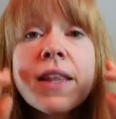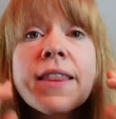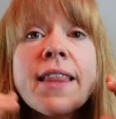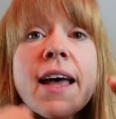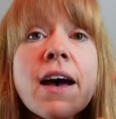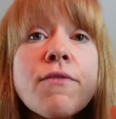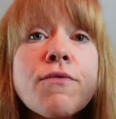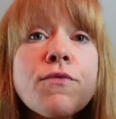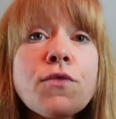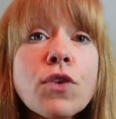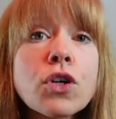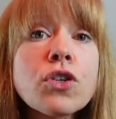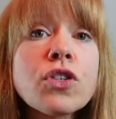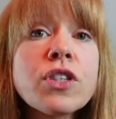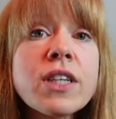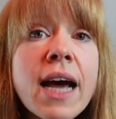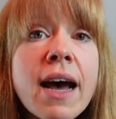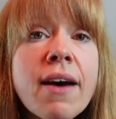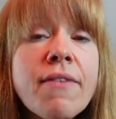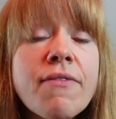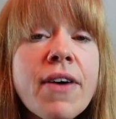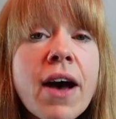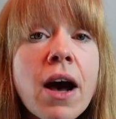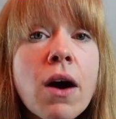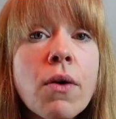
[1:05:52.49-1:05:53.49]
That first
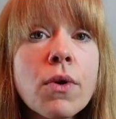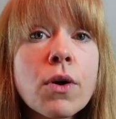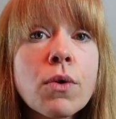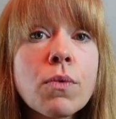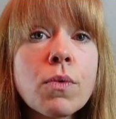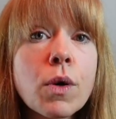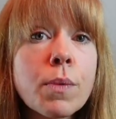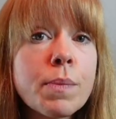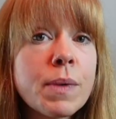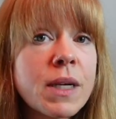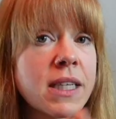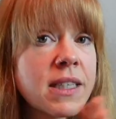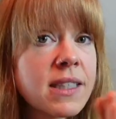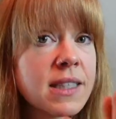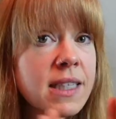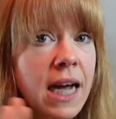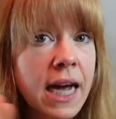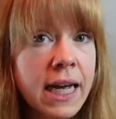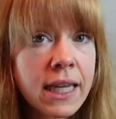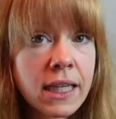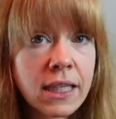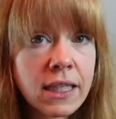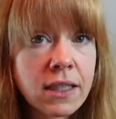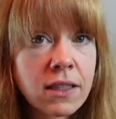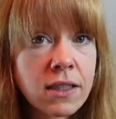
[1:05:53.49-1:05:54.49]
half hour will be
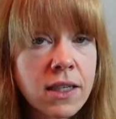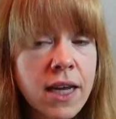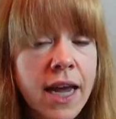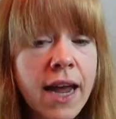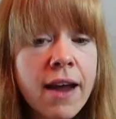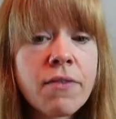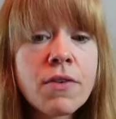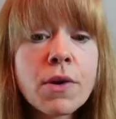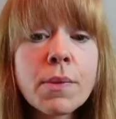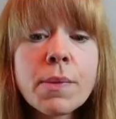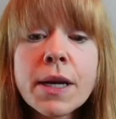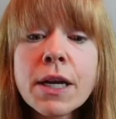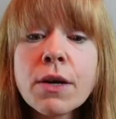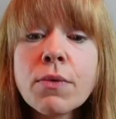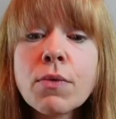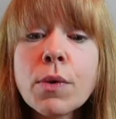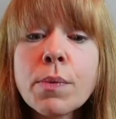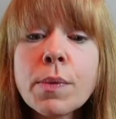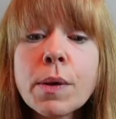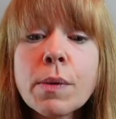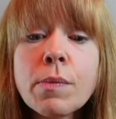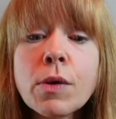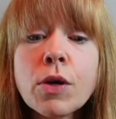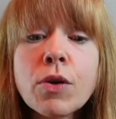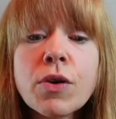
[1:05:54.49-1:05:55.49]
silent. Everybody
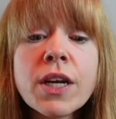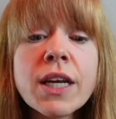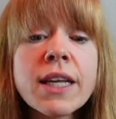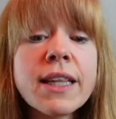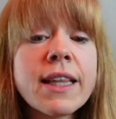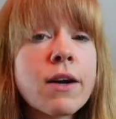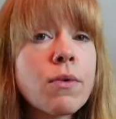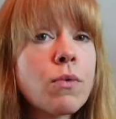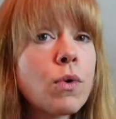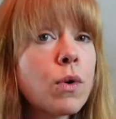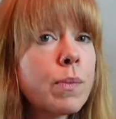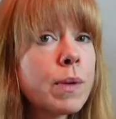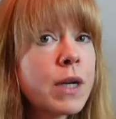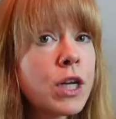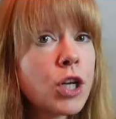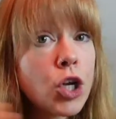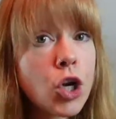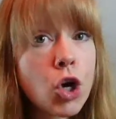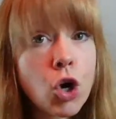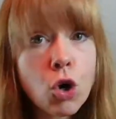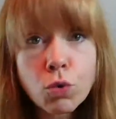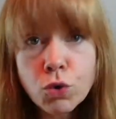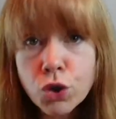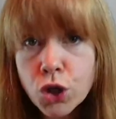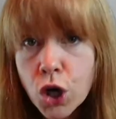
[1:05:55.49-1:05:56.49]
will be muted. There will be
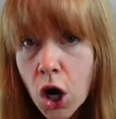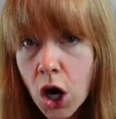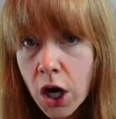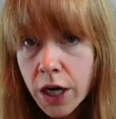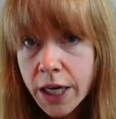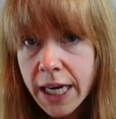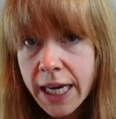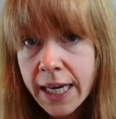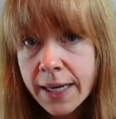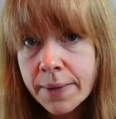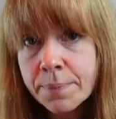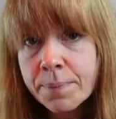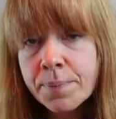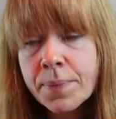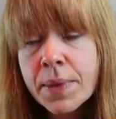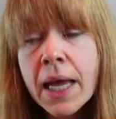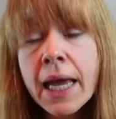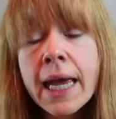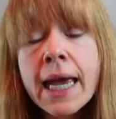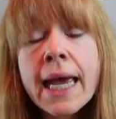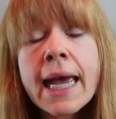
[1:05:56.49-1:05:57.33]
no talking.